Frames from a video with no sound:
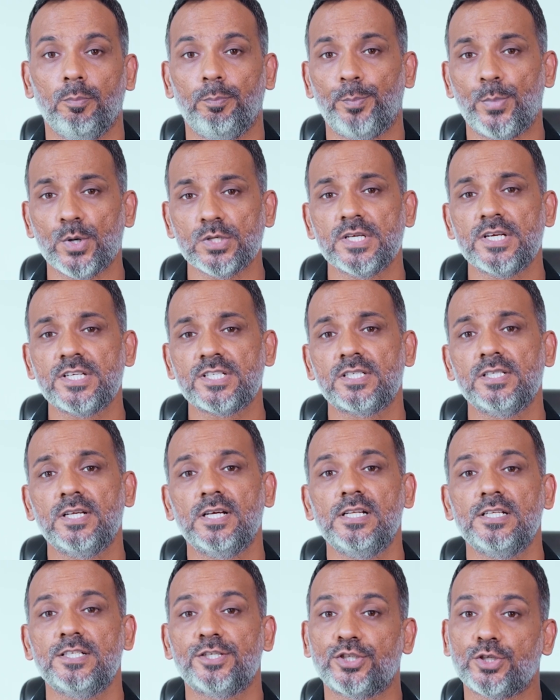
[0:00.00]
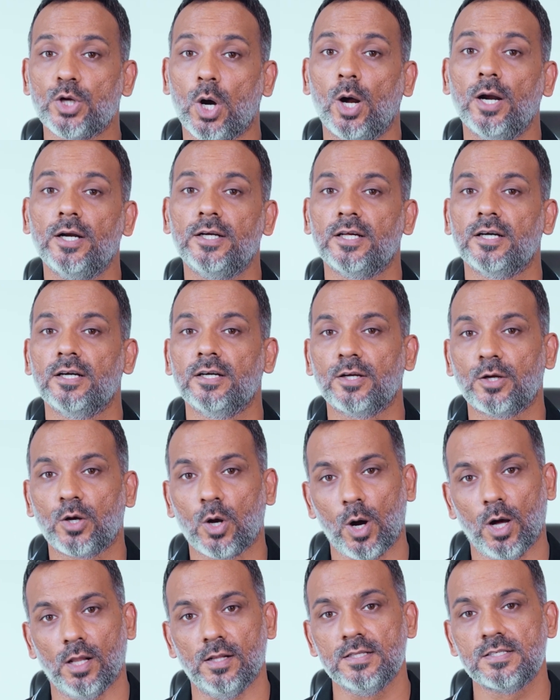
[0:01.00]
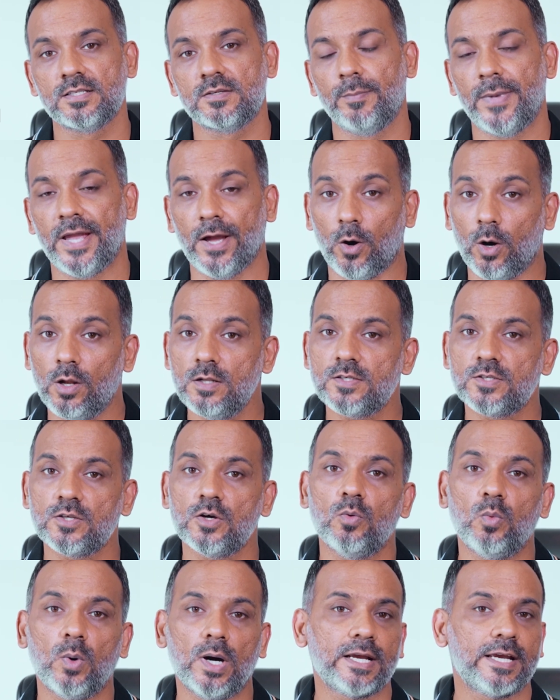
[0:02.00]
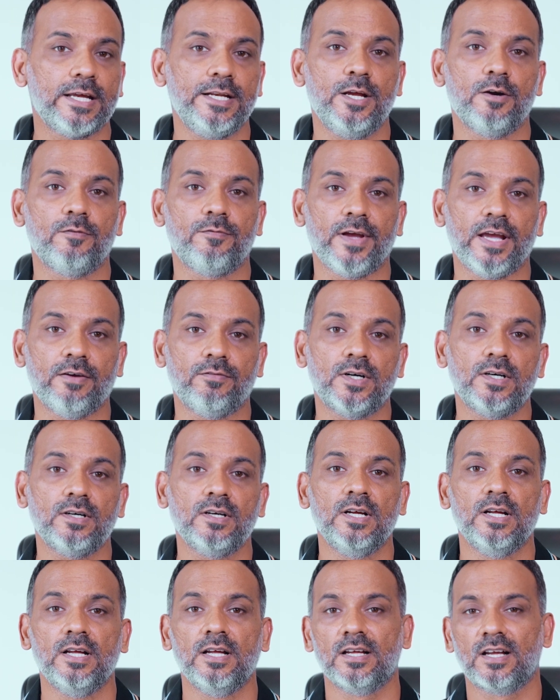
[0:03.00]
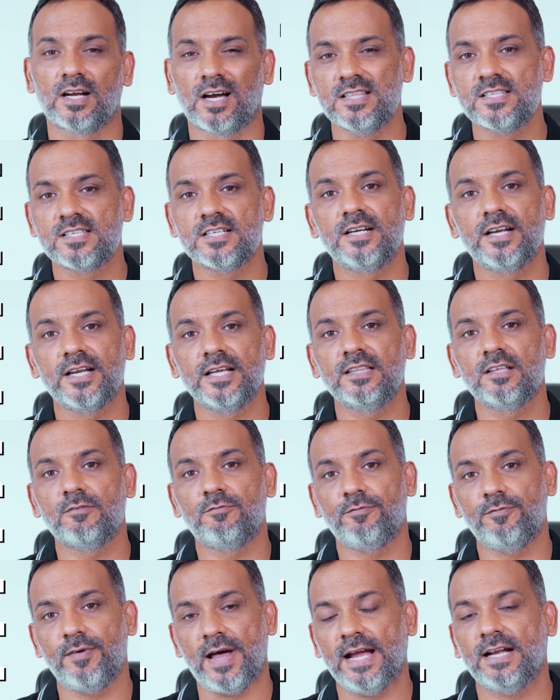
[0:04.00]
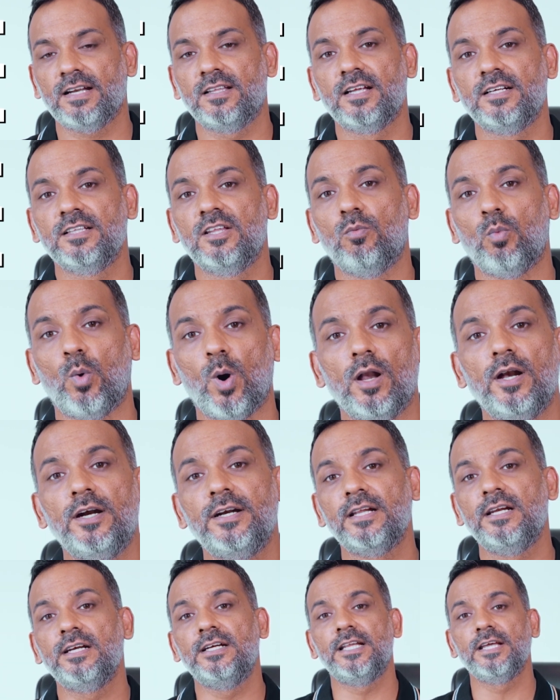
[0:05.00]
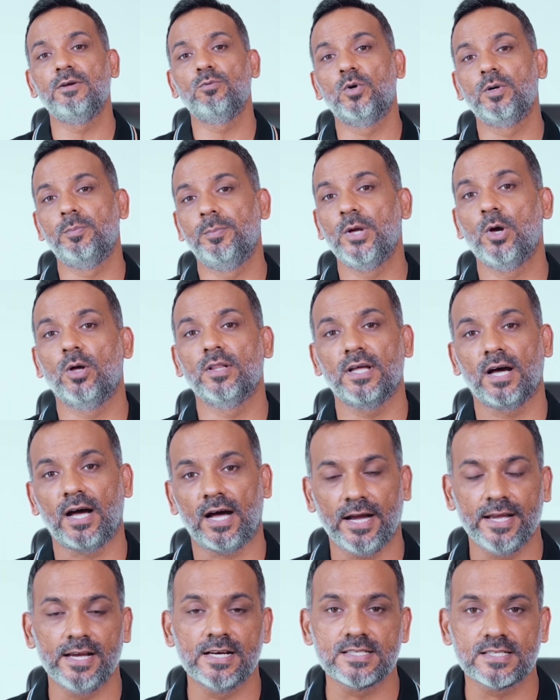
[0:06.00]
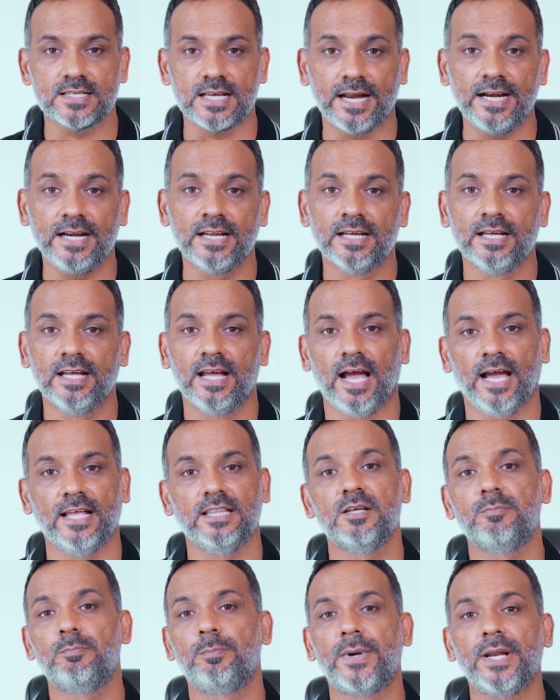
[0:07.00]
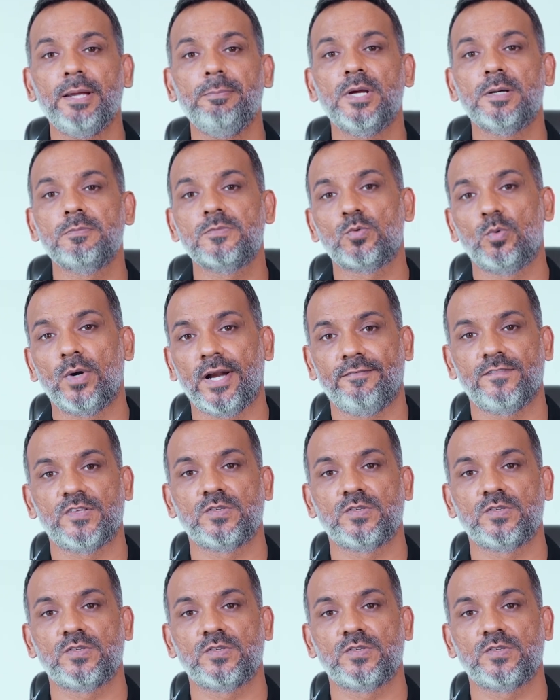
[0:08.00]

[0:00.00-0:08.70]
Positional short calls may also work in your favor, considering the fact that the volatility would be on the higher side and the premiums would have